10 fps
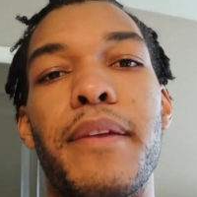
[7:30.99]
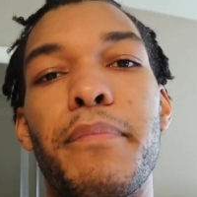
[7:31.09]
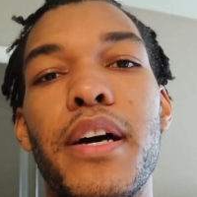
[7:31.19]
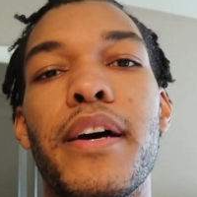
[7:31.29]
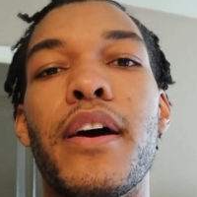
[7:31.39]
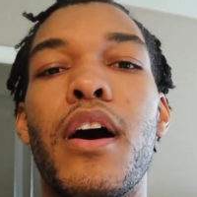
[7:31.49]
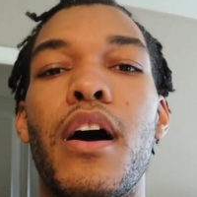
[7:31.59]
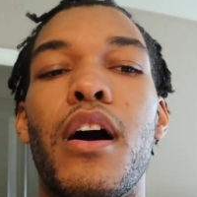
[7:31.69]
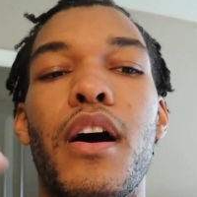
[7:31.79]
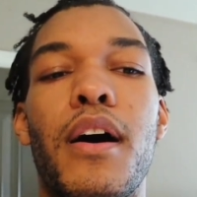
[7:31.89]
But
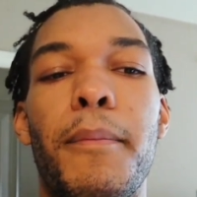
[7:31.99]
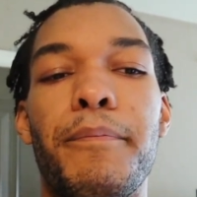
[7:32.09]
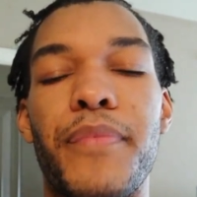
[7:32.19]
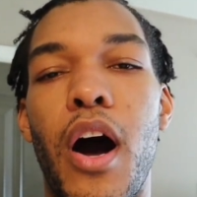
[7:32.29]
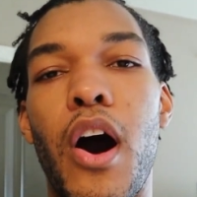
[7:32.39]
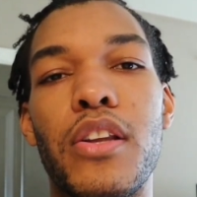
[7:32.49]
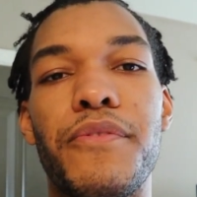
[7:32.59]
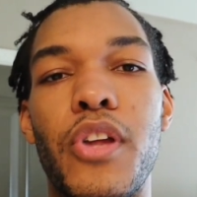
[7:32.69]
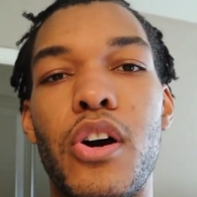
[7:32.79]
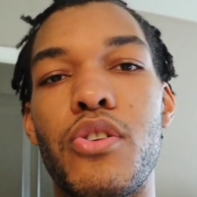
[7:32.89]
all of
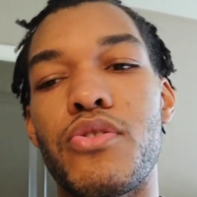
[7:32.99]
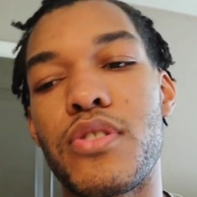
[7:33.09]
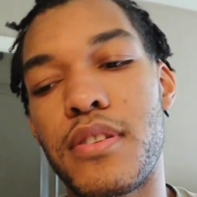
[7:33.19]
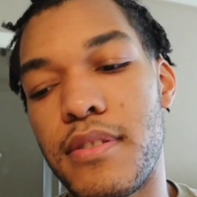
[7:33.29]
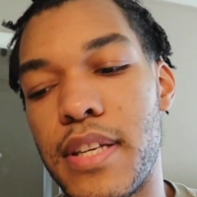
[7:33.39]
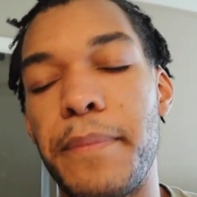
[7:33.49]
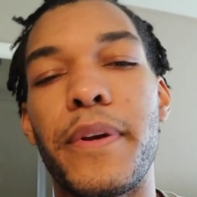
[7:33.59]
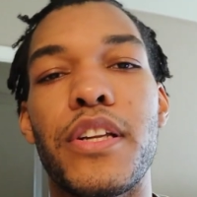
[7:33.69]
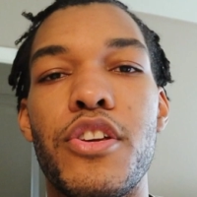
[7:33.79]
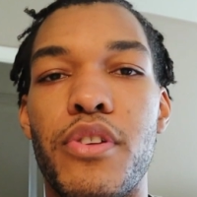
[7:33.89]
those,
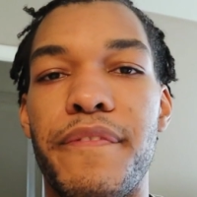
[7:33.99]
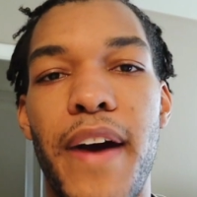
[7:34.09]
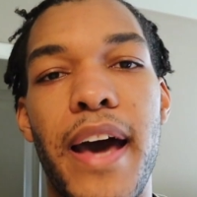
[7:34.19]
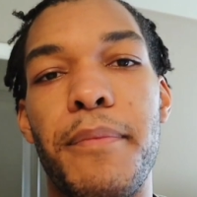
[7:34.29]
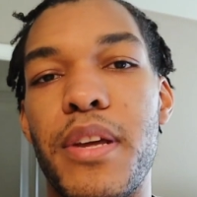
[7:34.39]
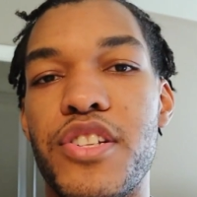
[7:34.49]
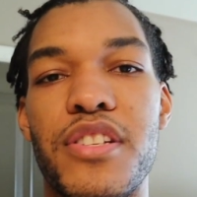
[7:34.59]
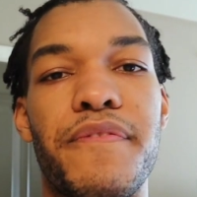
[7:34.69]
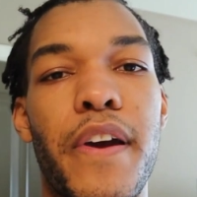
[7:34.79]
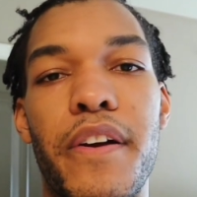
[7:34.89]
typically you can find them in
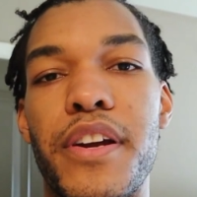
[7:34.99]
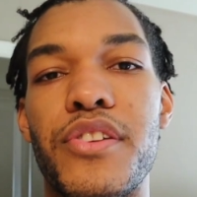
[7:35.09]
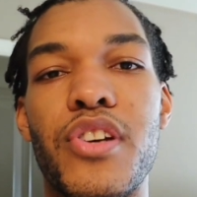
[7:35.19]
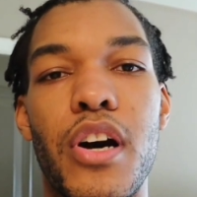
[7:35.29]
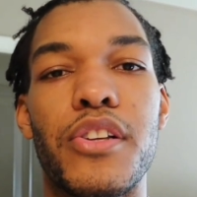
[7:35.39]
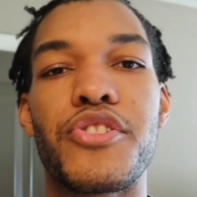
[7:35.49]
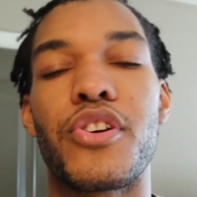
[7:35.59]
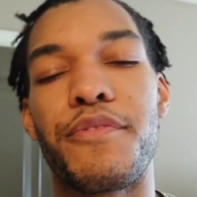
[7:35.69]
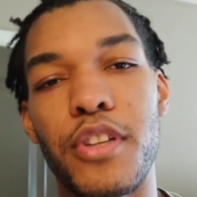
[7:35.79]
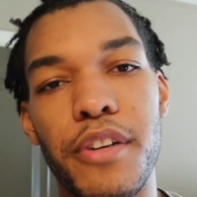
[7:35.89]
just various colors. So
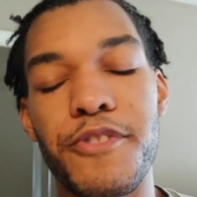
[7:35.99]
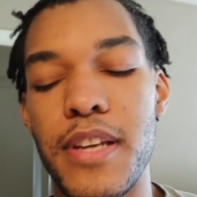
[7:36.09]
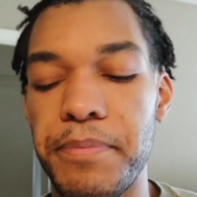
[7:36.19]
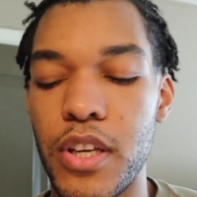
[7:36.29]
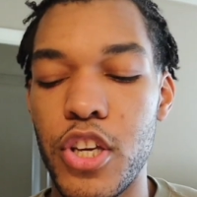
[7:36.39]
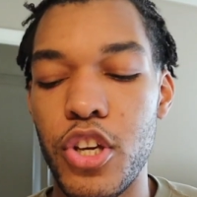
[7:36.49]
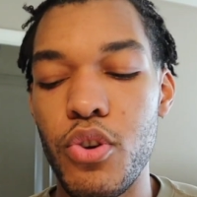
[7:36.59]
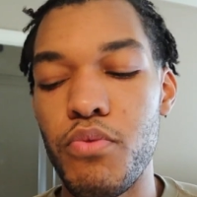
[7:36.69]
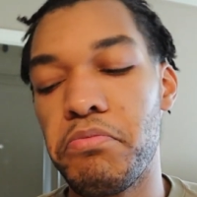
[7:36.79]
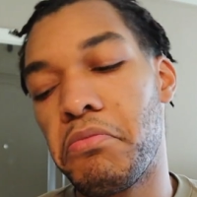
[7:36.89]
if you look for something
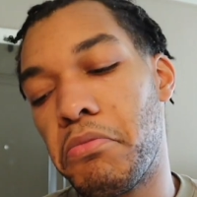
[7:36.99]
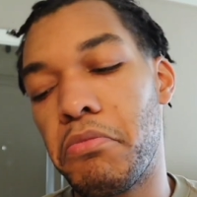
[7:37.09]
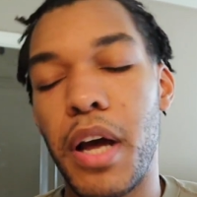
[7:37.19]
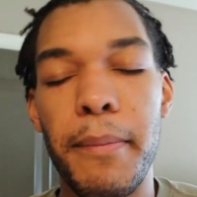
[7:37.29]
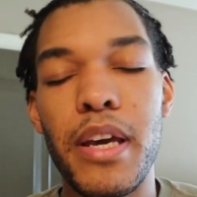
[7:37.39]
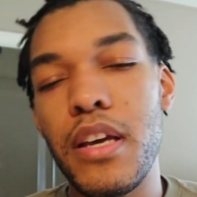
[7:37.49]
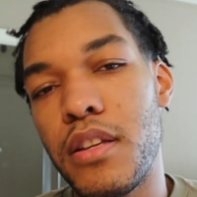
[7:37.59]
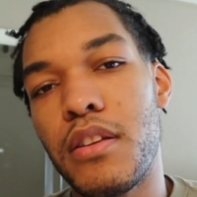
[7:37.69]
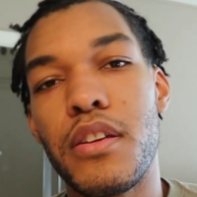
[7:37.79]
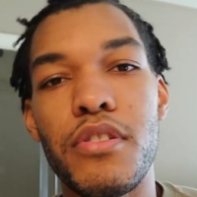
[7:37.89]
cute, I
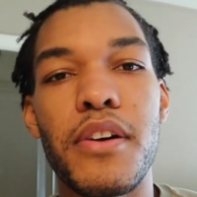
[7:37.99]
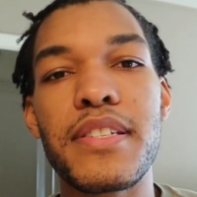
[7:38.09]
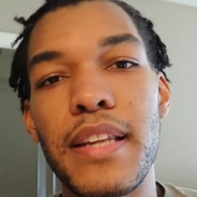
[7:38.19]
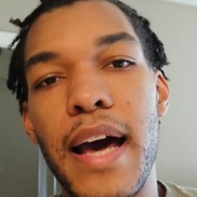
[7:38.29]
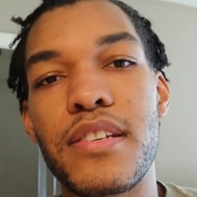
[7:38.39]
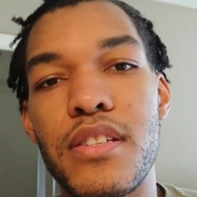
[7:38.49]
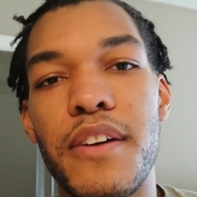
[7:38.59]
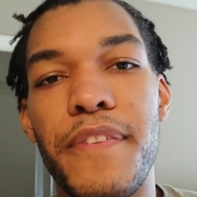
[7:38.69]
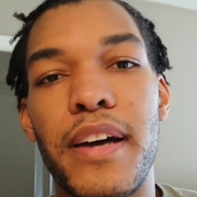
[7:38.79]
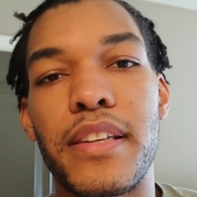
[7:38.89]
mean, you know, it's a lot of
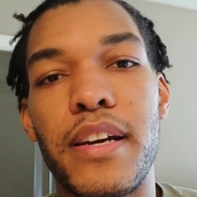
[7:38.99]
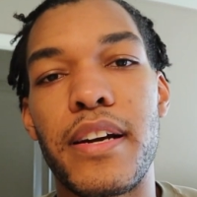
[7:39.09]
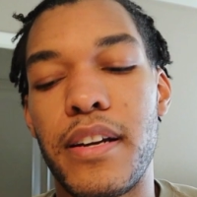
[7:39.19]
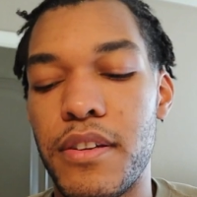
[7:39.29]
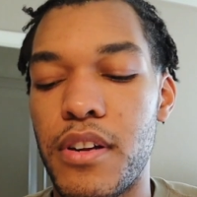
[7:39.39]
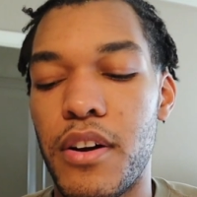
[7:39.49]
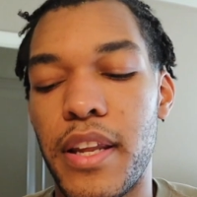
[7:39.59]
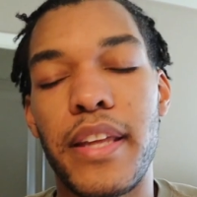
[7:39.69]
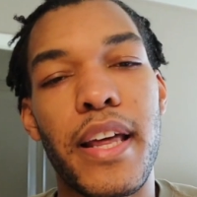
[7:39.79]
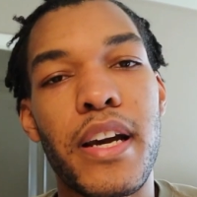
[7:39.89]
stuff out there. You know,
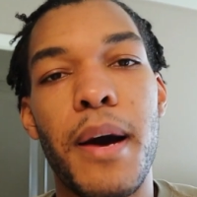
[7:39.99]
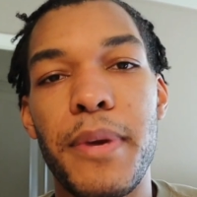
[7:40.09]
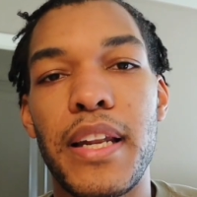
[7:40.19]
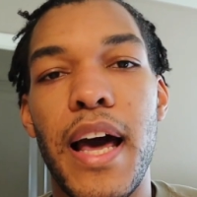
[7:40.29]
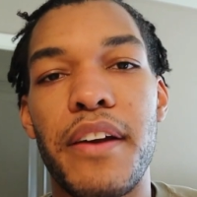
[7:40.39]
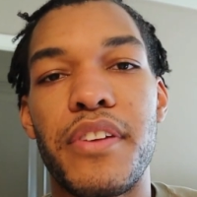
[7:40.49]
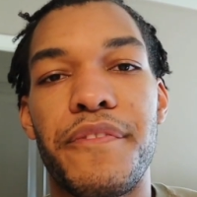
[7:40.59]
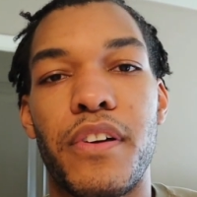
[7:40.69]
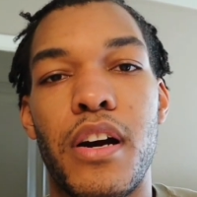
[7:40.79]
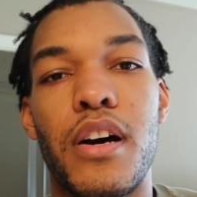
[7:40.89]
they come in a lot of
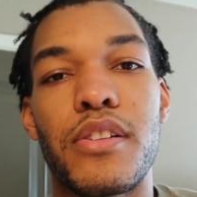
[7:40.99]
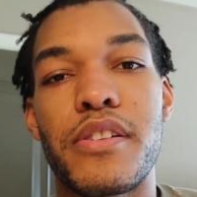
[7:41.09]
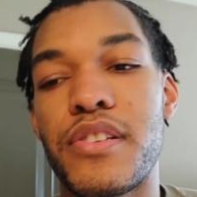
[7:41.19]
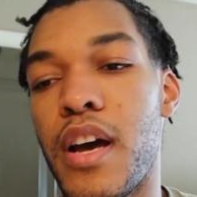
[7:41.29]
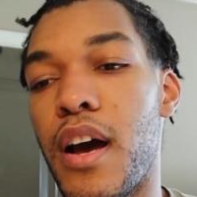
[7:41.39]
different colors.